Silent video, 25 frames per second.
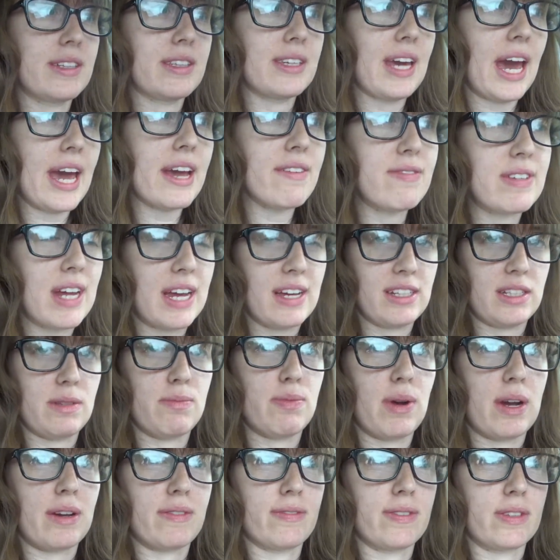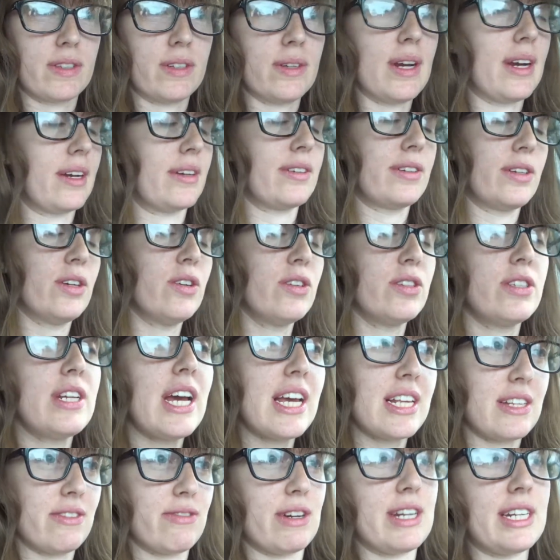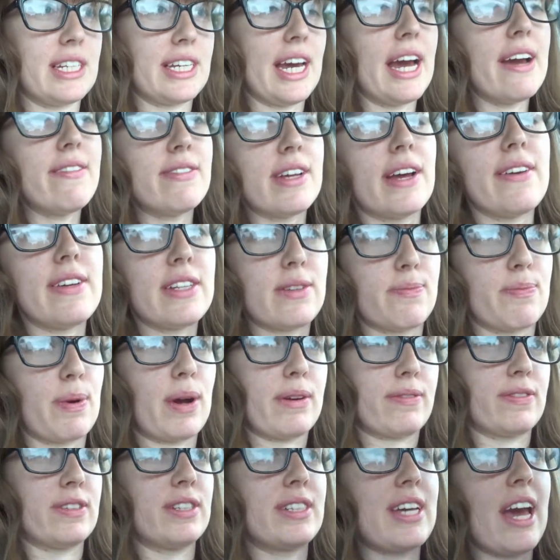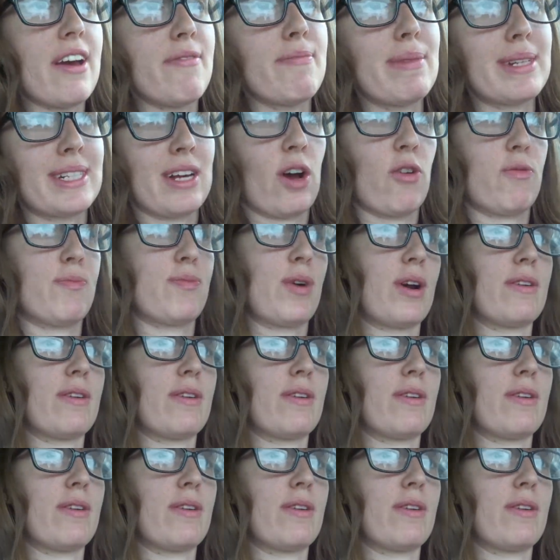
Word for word: gave Daisy breakfast, uh, got Daisy ready, gave Daisy breakfast, gave myself